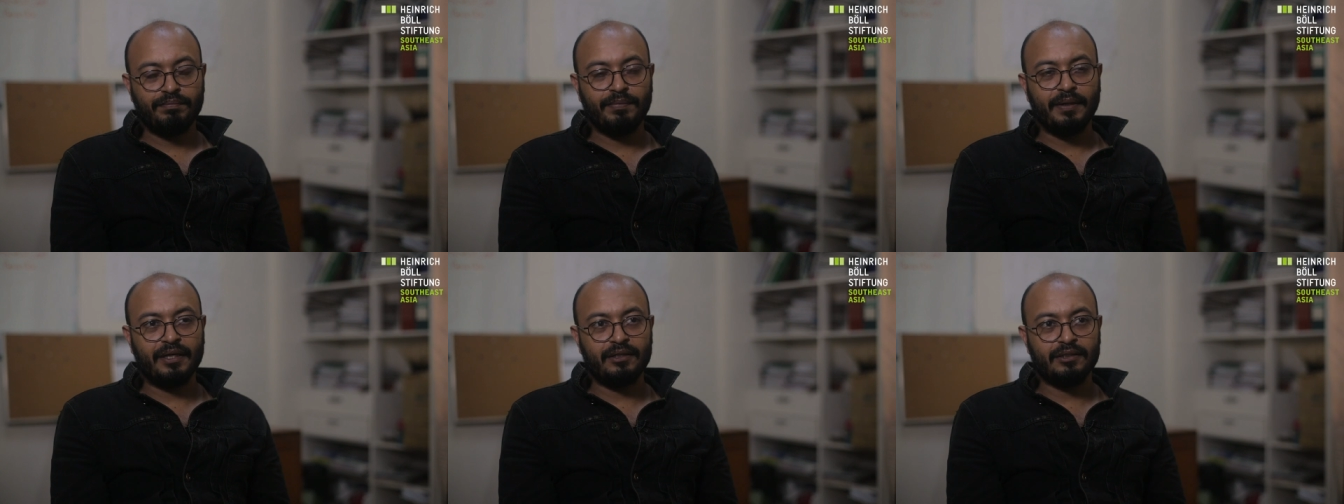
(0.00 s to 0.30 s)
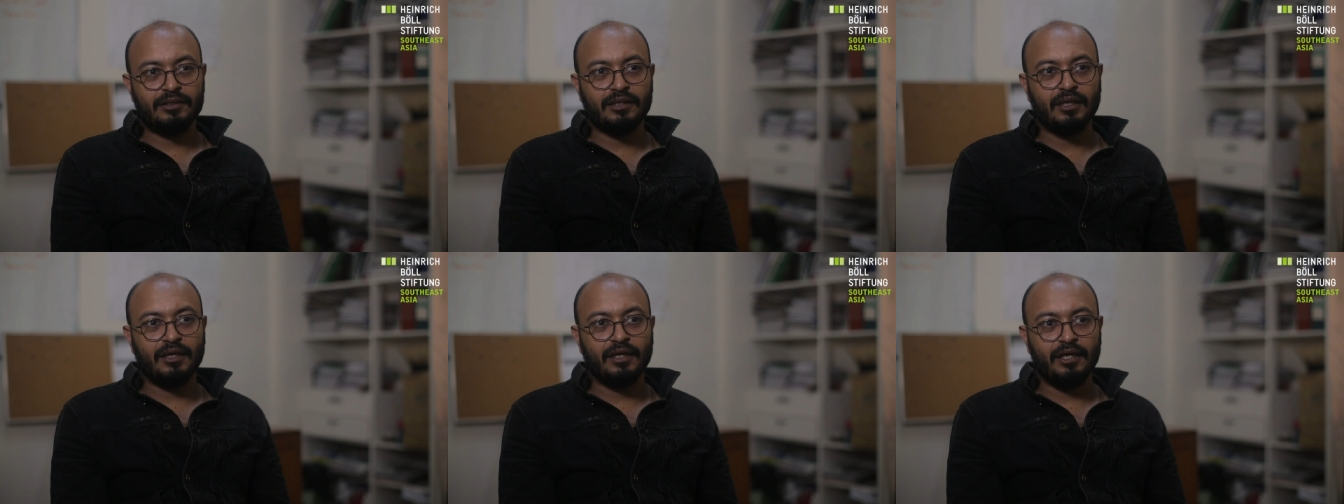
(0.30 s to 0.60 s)

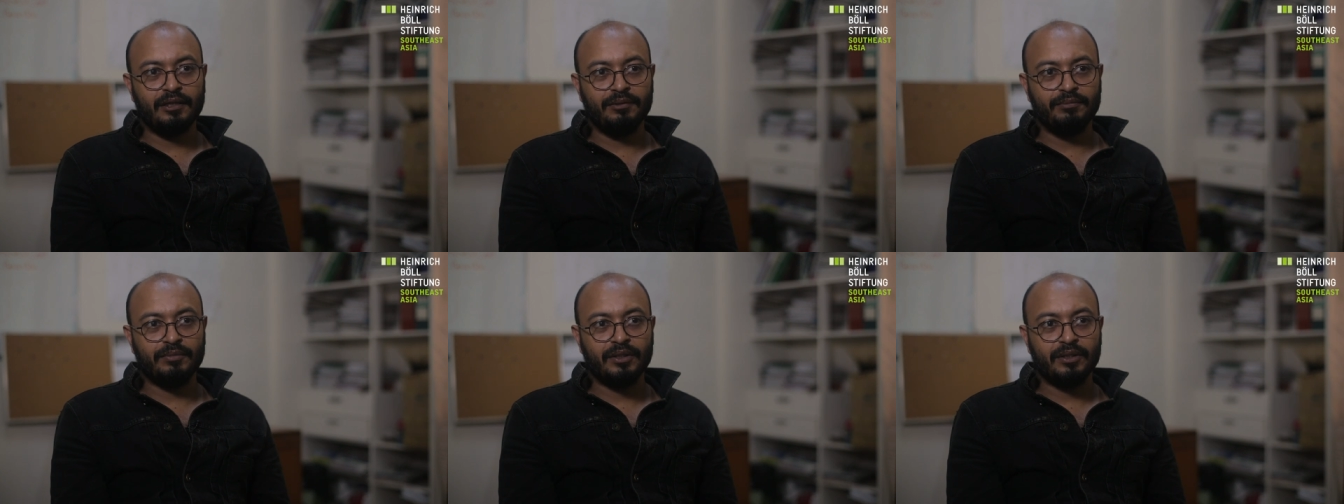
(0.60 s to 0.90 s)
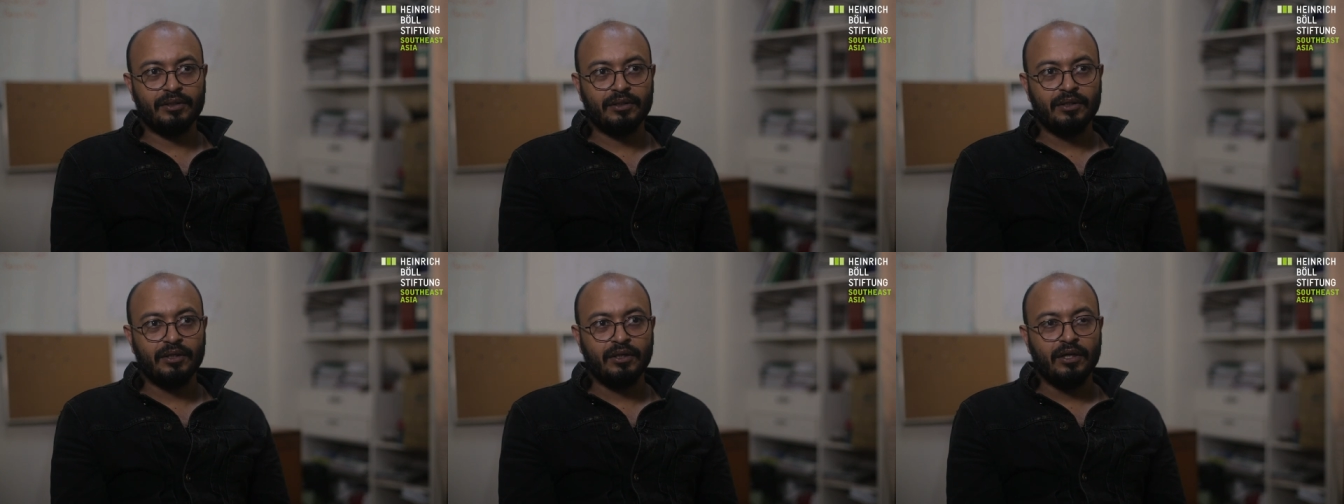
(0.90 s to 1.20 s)
Paris
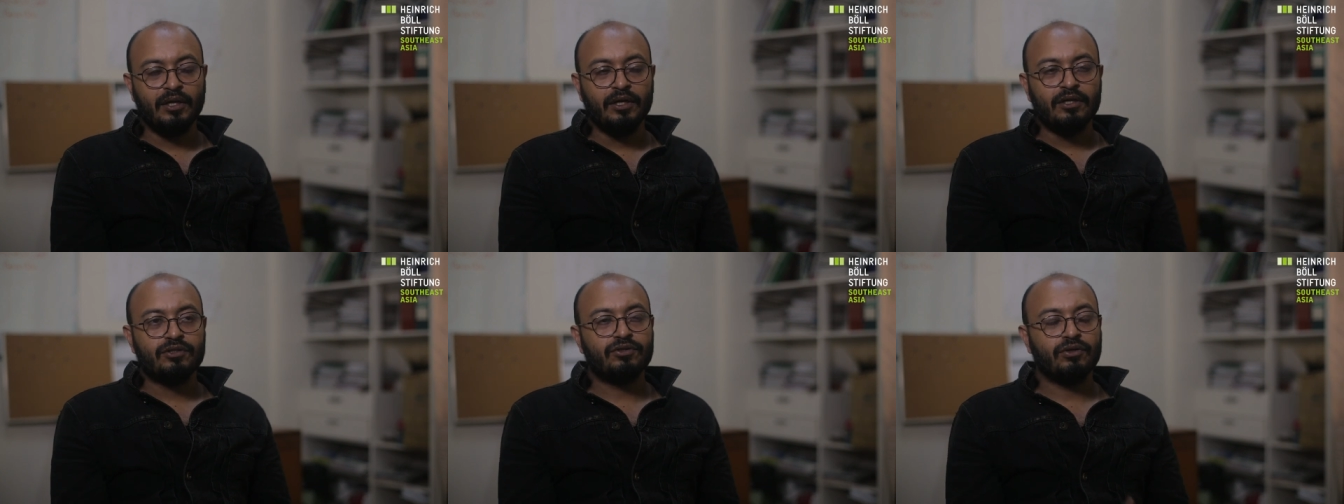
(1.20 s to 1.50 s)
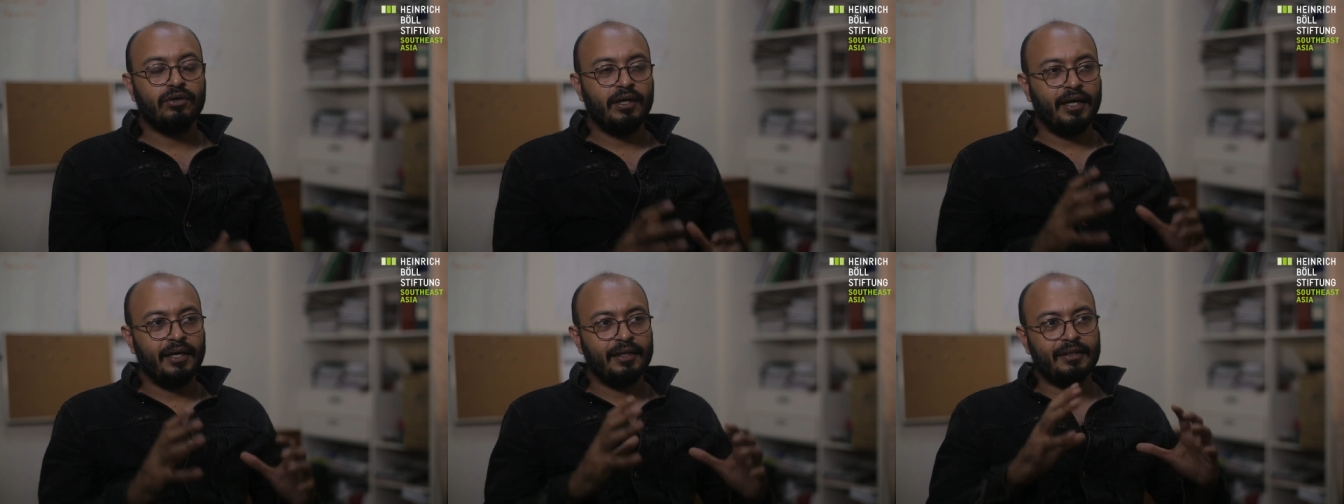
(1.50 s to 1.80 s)
alignment.
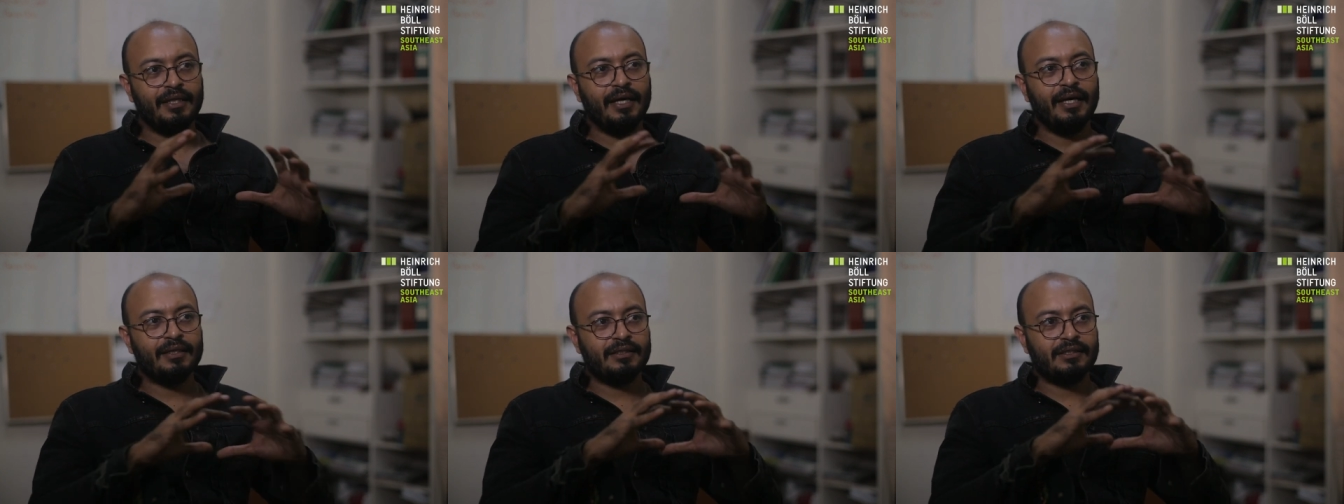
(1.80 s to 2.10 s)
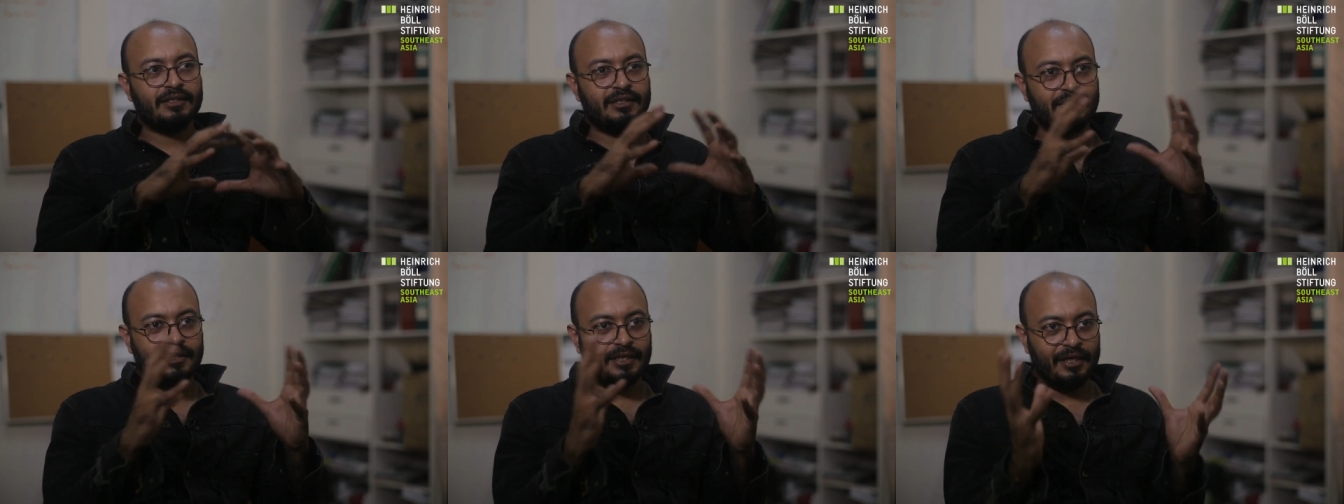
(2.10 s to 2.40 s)
So at that
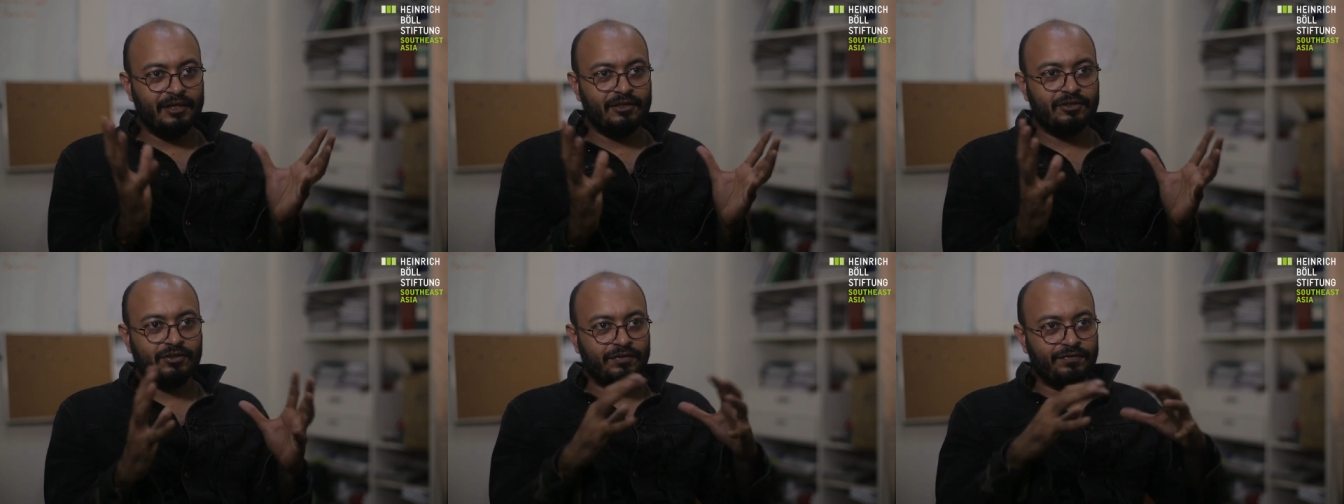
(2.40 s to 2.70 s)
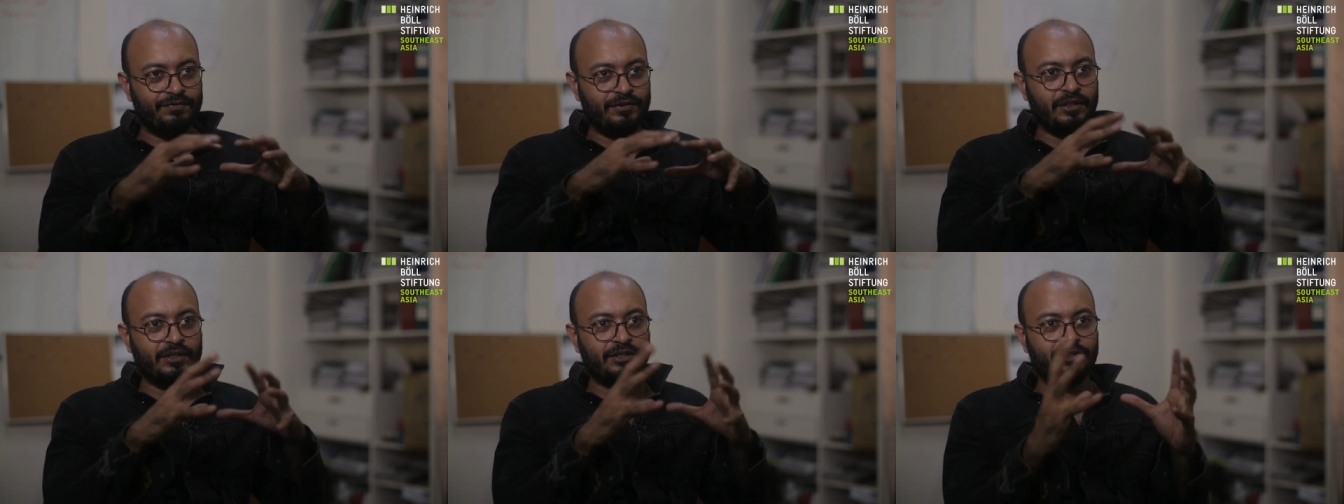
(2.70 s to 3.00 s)
stage
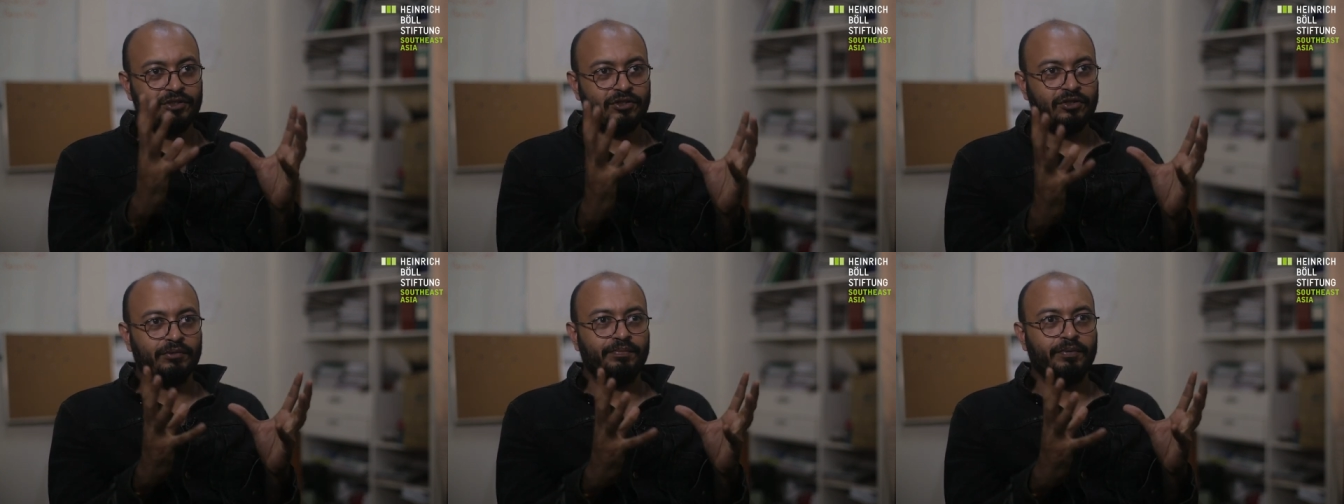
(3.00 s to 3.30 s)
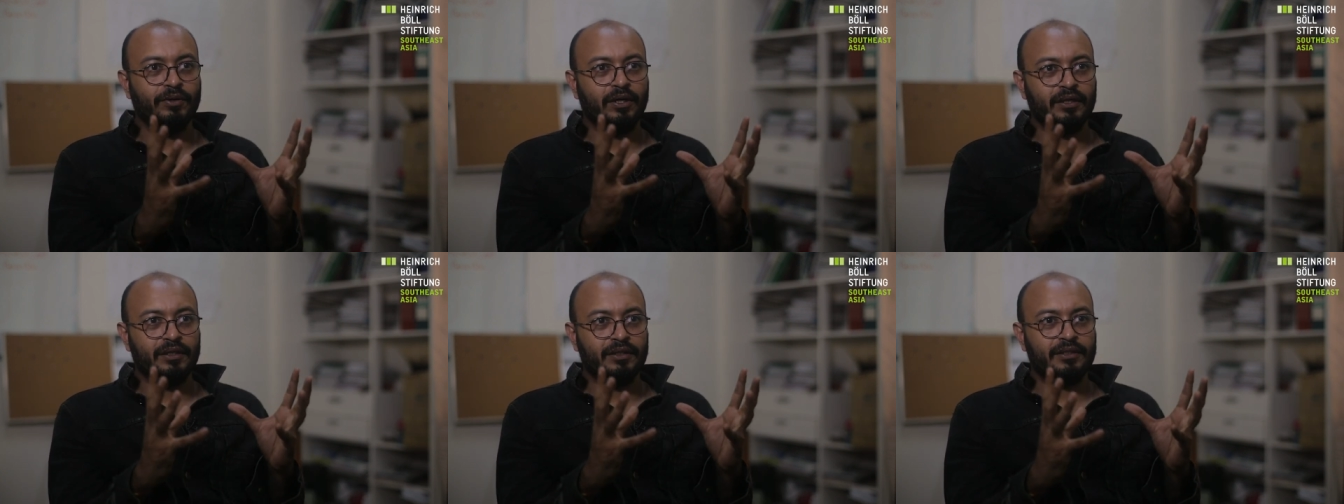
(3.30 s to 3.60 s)
of the
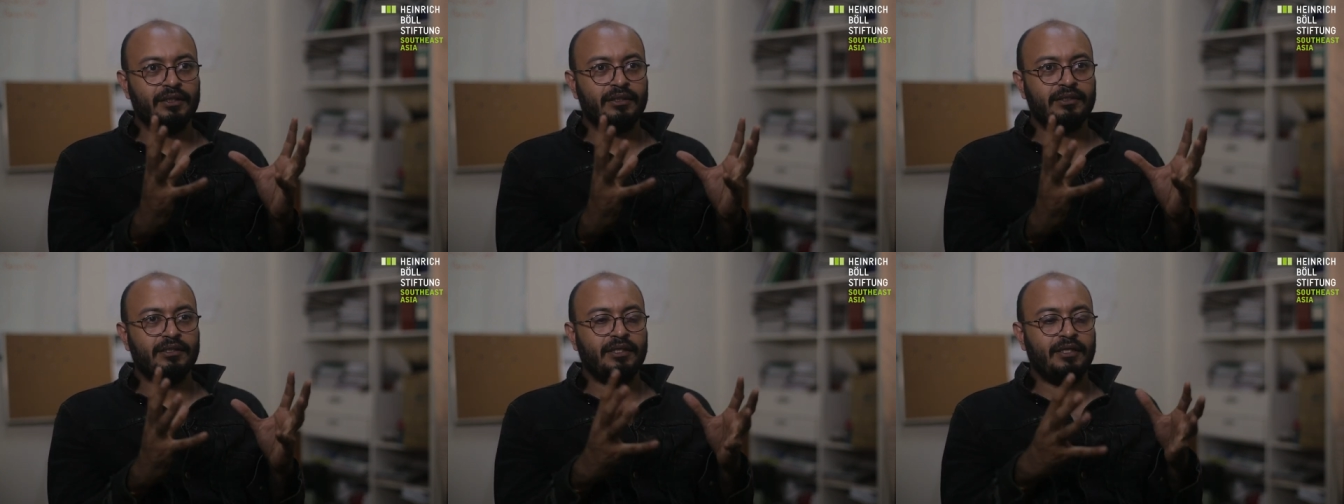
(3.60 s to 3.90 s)
geopolitics,